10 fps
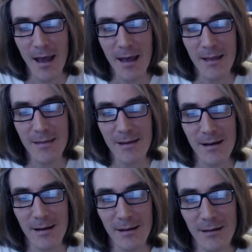
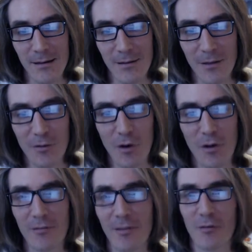And
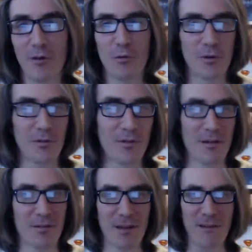this girl
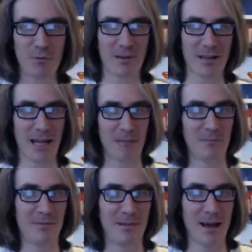was a
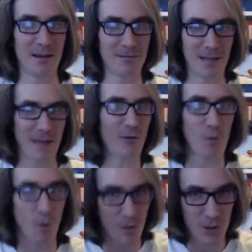self-proclaimed
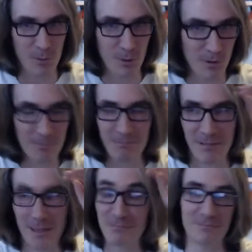devil worshiper,